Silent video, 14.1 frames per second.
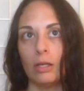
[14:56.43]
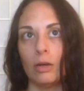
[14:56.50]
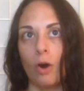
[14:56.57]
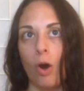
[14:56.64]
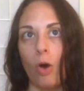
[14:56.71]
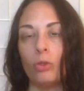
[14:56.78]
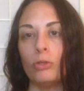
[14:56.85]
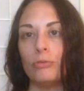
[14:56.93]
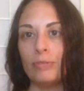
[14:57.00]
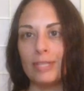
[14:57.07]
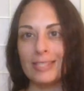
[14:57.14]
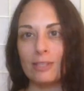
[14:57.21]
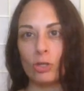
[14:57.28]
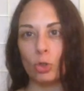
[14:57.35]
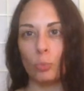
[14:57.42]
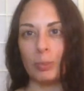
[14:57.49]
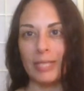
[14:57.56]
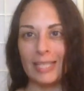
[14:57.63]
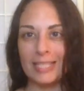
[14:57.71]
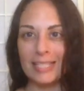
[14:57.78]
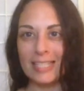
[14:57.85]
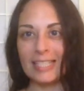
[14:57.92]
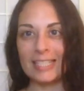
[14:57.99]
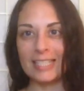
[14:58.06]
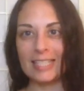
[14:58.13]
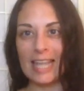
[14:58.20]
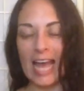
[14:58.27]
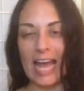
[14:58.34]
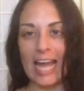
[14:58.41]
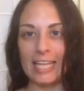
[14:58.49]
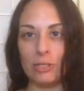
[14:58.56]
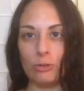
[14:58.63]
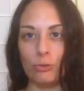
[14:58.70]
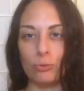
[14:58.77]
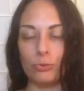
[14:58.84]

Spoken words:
all of these little pieces that you